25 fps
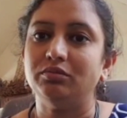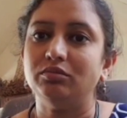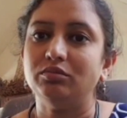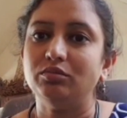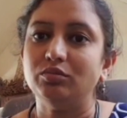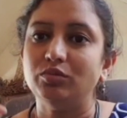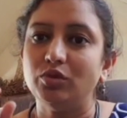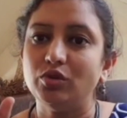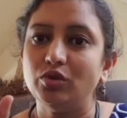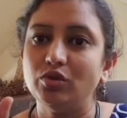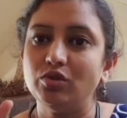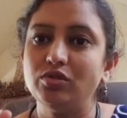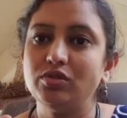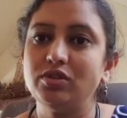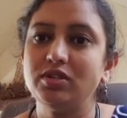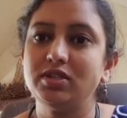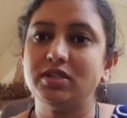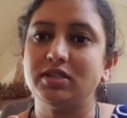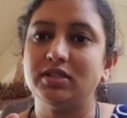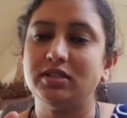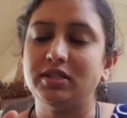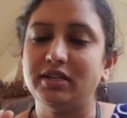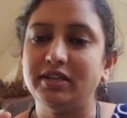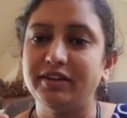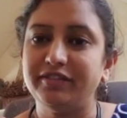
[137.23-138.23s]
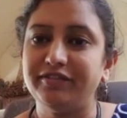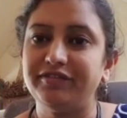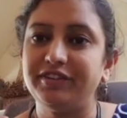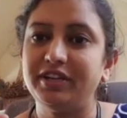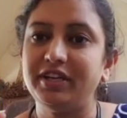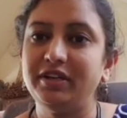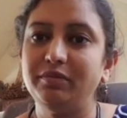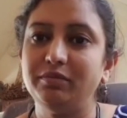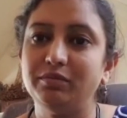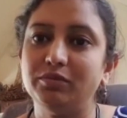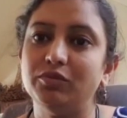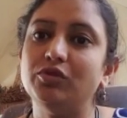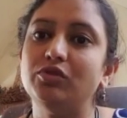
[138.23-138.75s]
modes, the
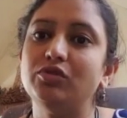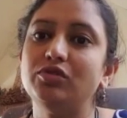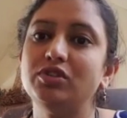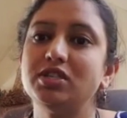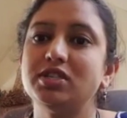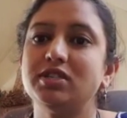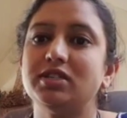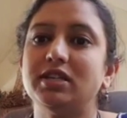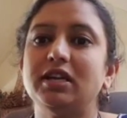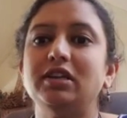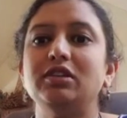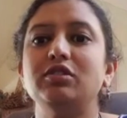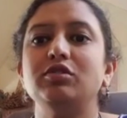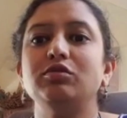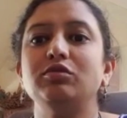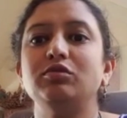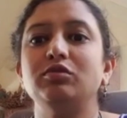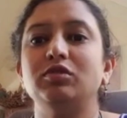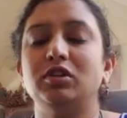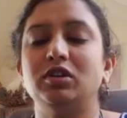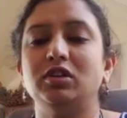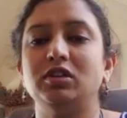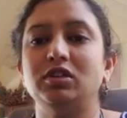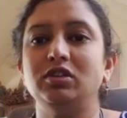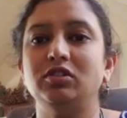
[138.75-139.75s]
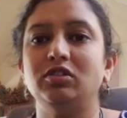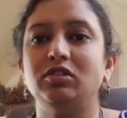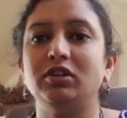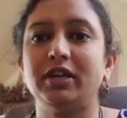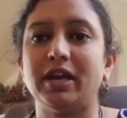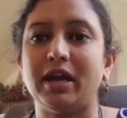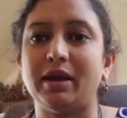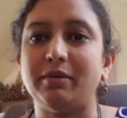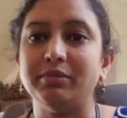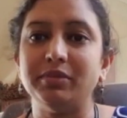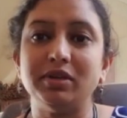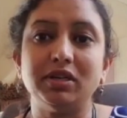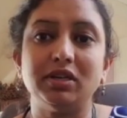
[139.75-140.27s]
different modes that your
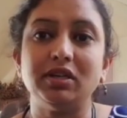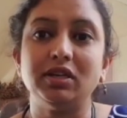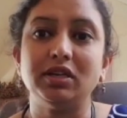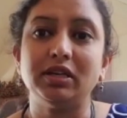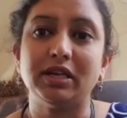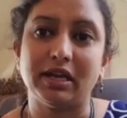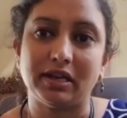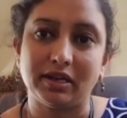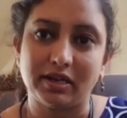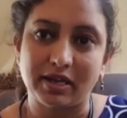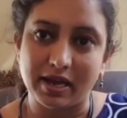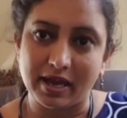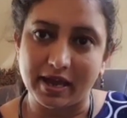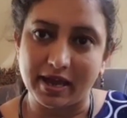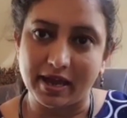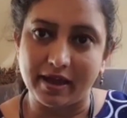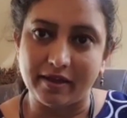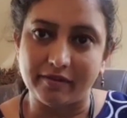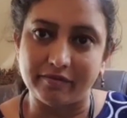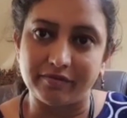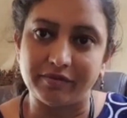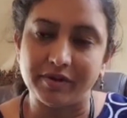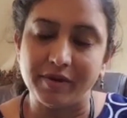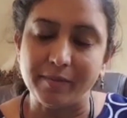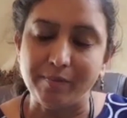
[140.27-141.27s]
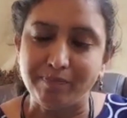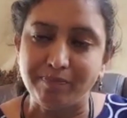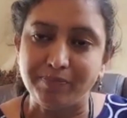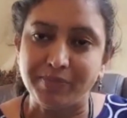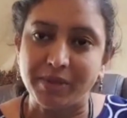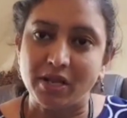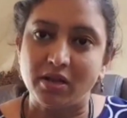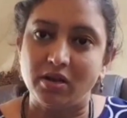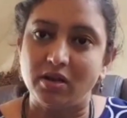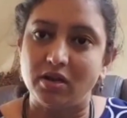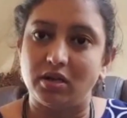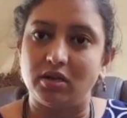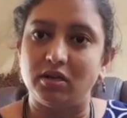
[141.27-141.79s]
camera can have.
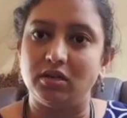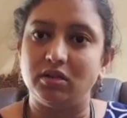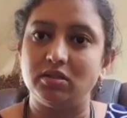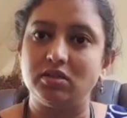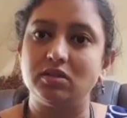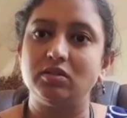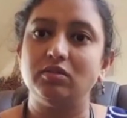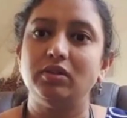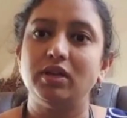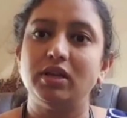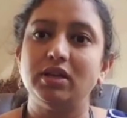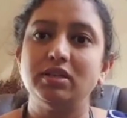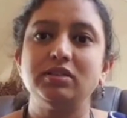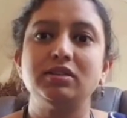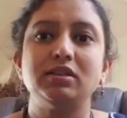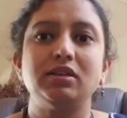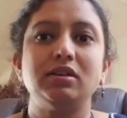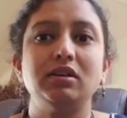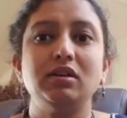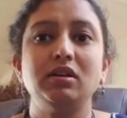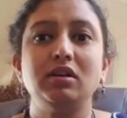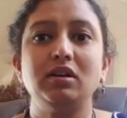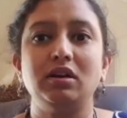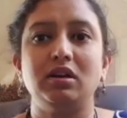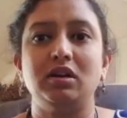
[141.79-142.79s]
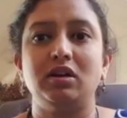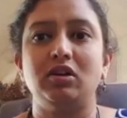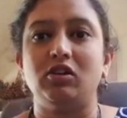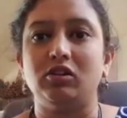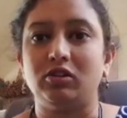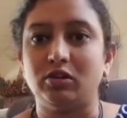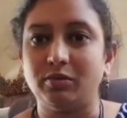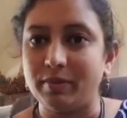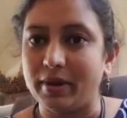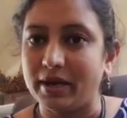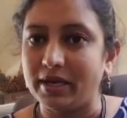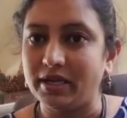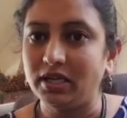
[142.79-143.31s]
So there's a
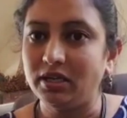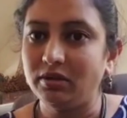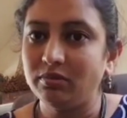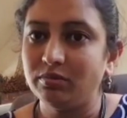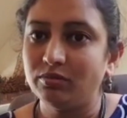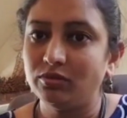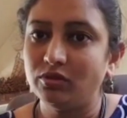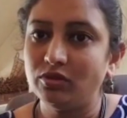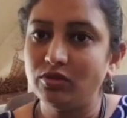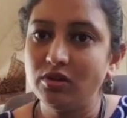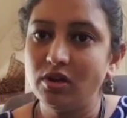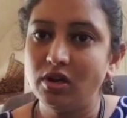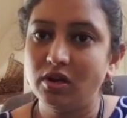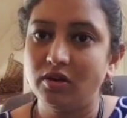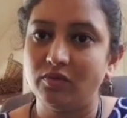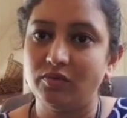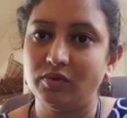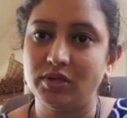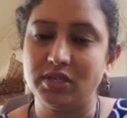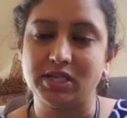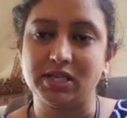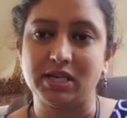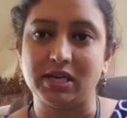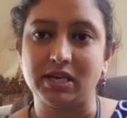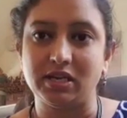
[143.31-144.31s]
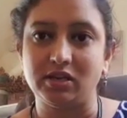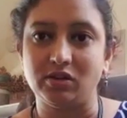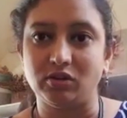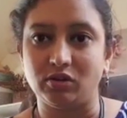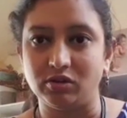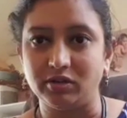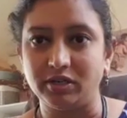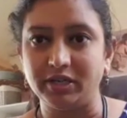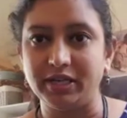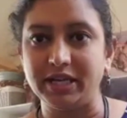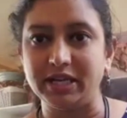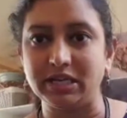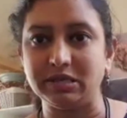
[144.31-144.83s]
automatic mode, which I
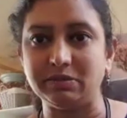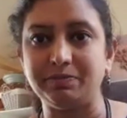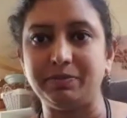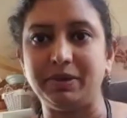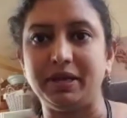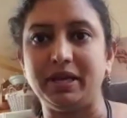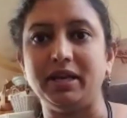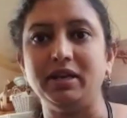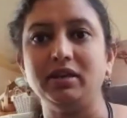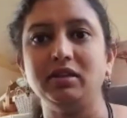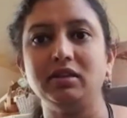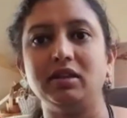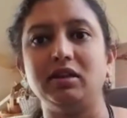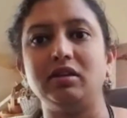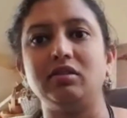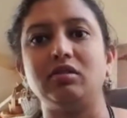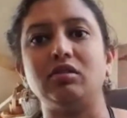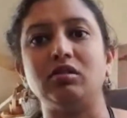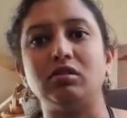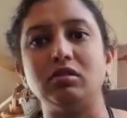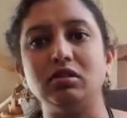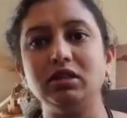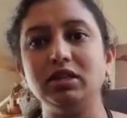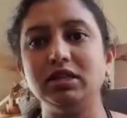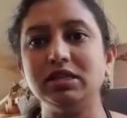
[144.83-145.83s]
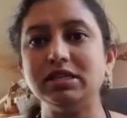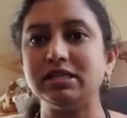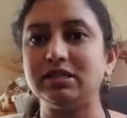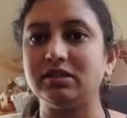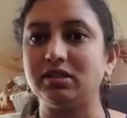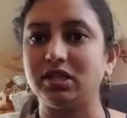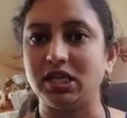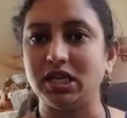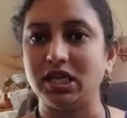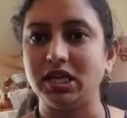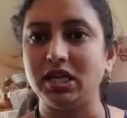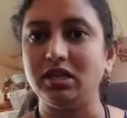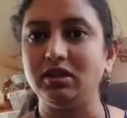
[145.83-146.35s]
already explained, that all these
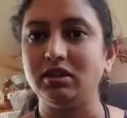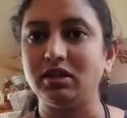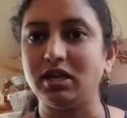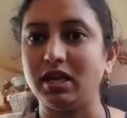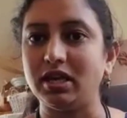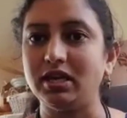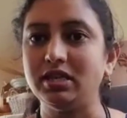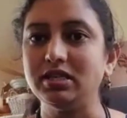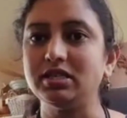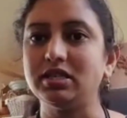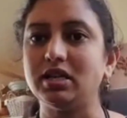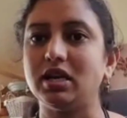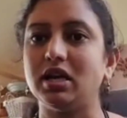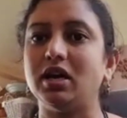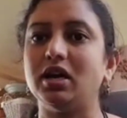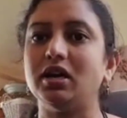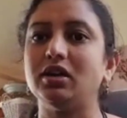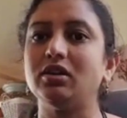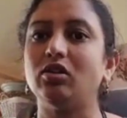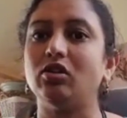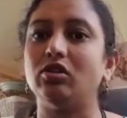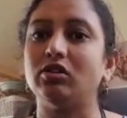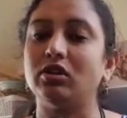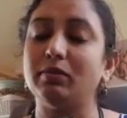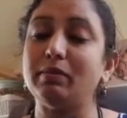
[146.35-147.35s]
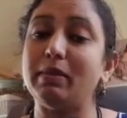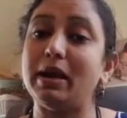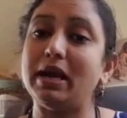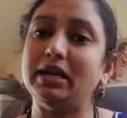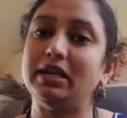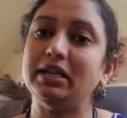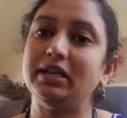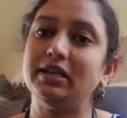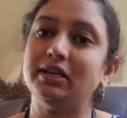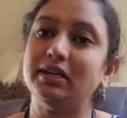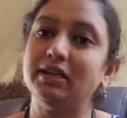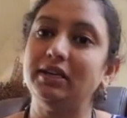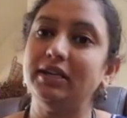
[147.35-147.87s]
three things are
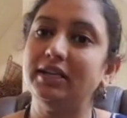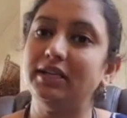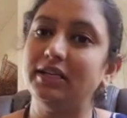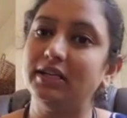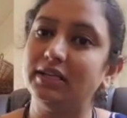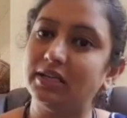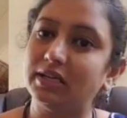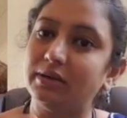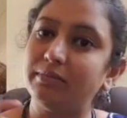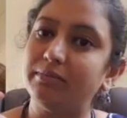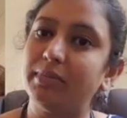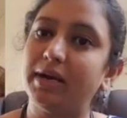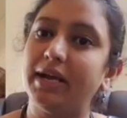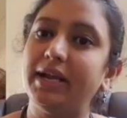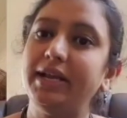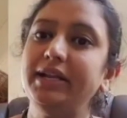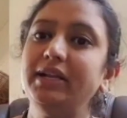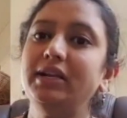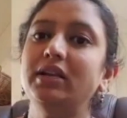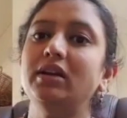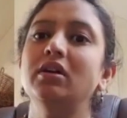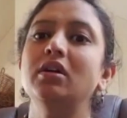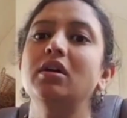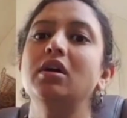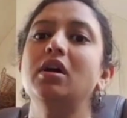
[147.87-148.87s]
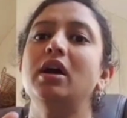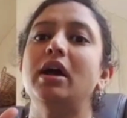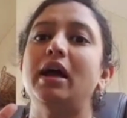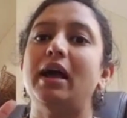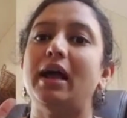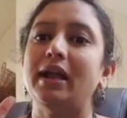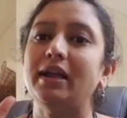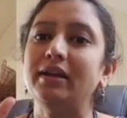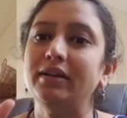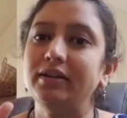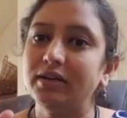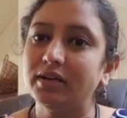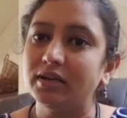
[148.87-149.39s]
automatically determined
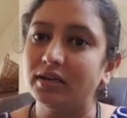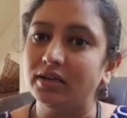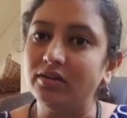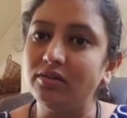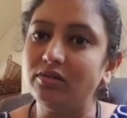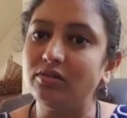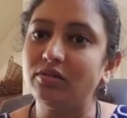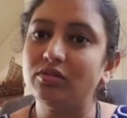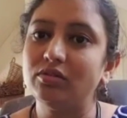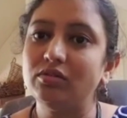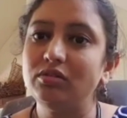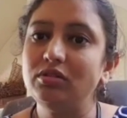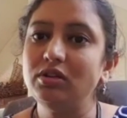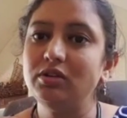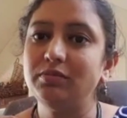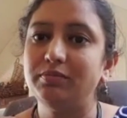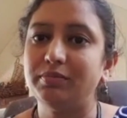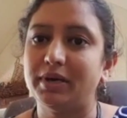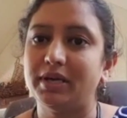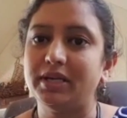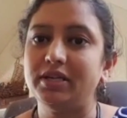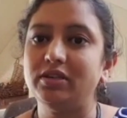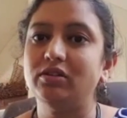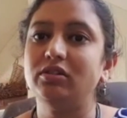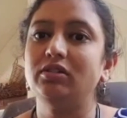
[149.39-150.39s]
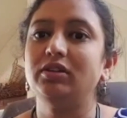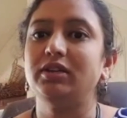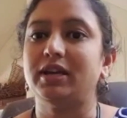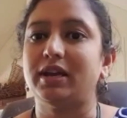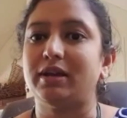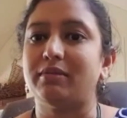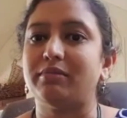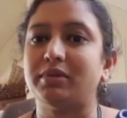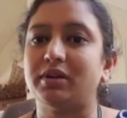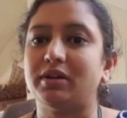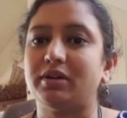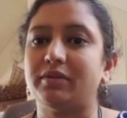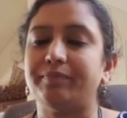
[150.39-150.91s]
and controlled by your
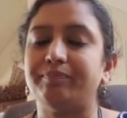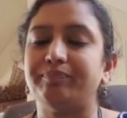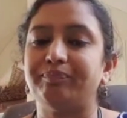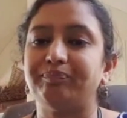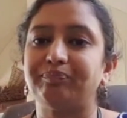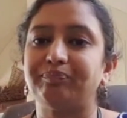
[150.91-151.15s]
camera.